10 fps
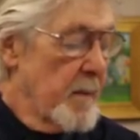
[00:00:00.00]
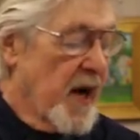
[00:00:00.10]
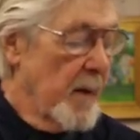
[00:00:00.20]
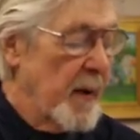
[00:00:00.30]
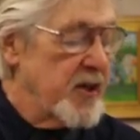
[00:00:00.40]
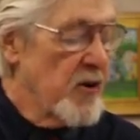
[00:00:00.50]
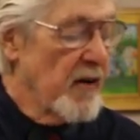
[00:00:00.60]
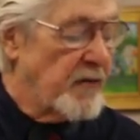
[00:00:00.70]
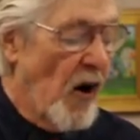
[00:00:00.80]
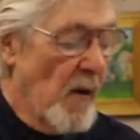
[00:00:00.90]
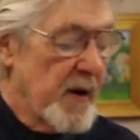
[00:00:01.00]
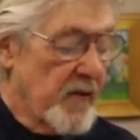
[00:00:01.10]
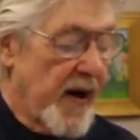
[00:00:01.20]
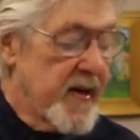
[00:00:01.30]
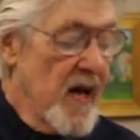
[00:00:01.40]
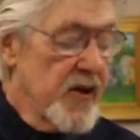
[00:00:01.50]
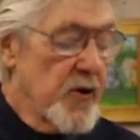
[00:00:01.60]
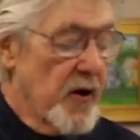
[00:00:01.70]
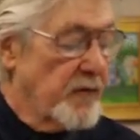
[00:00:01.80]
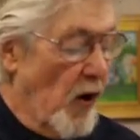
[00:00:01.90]
But you're the foreman, right?
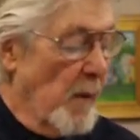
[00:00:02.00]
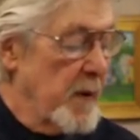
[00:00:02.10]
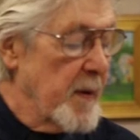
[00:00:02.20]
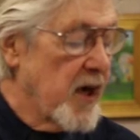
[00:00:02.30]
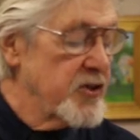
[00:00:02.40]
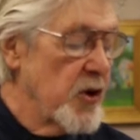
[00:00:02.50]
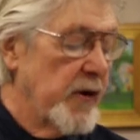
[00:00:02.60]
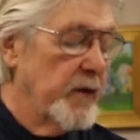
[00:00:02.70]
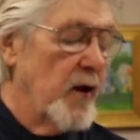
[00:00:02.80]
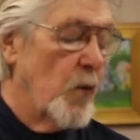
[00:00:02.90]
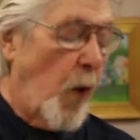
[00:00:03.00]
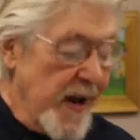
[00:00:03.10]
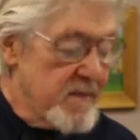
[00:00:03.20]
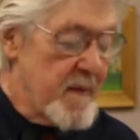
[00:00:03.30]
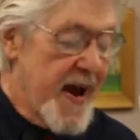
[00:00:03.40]
You're the foreman because you're the only white